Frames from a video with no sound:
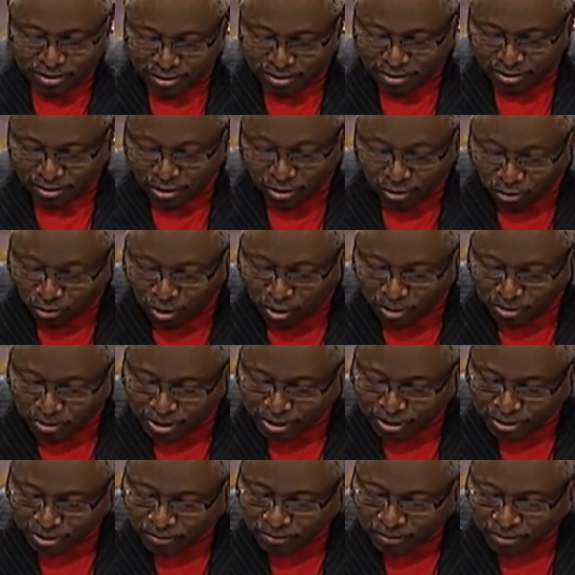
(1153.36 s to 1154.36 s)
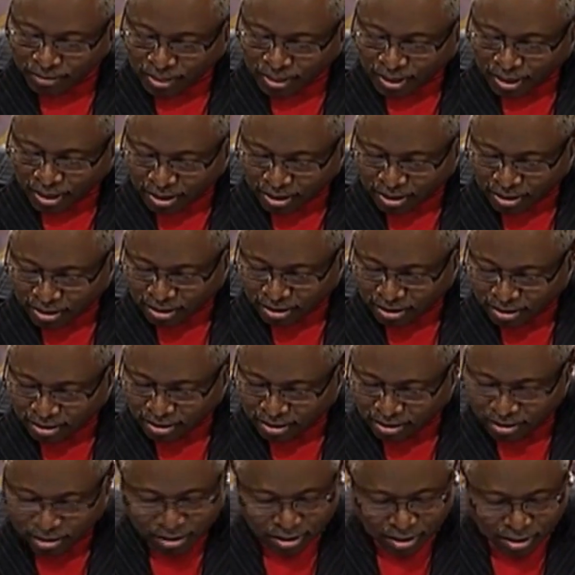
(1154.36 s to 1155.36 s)
or woman.
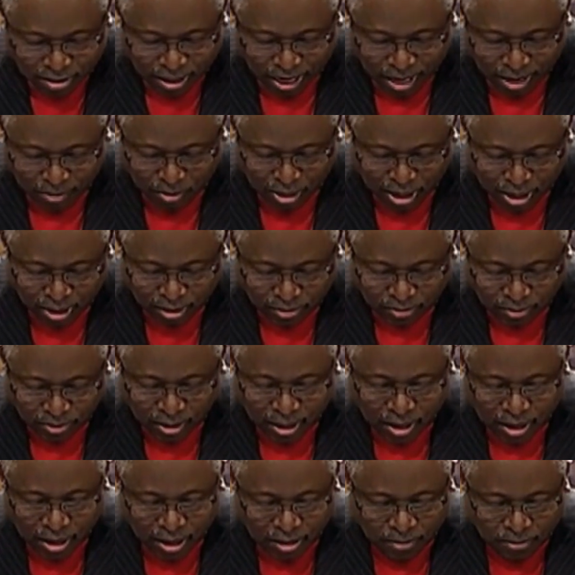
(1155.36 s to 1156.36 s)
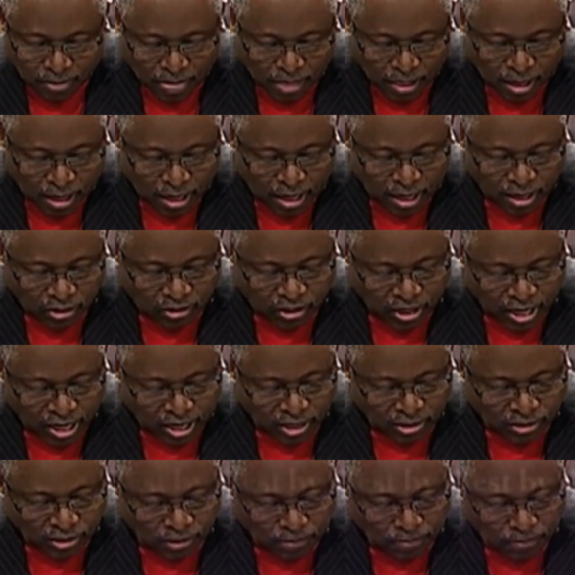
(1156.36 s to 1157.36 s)
Amen. He
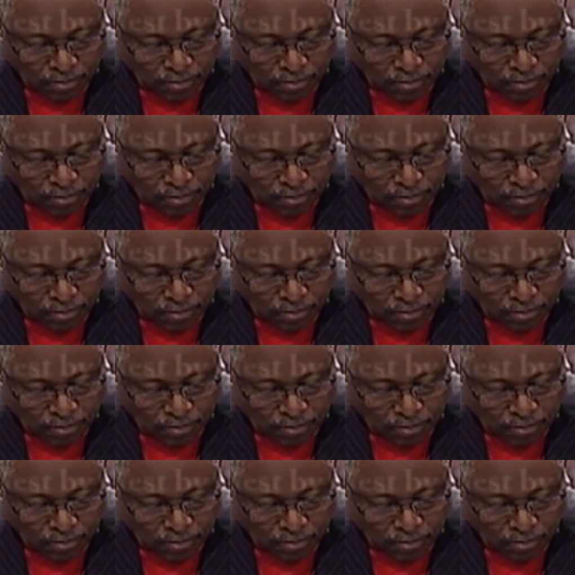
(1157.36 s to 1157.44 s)
says,